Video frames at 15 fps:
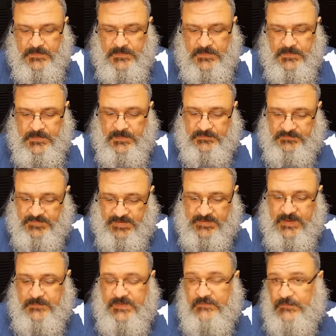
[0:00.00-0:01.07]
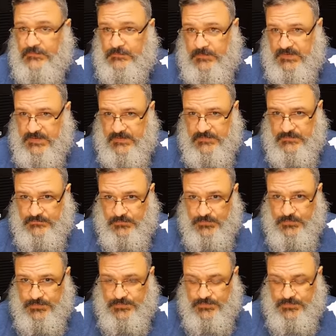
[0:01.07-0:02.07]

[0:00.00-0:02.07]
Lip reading: Attacking me for speaking the truth?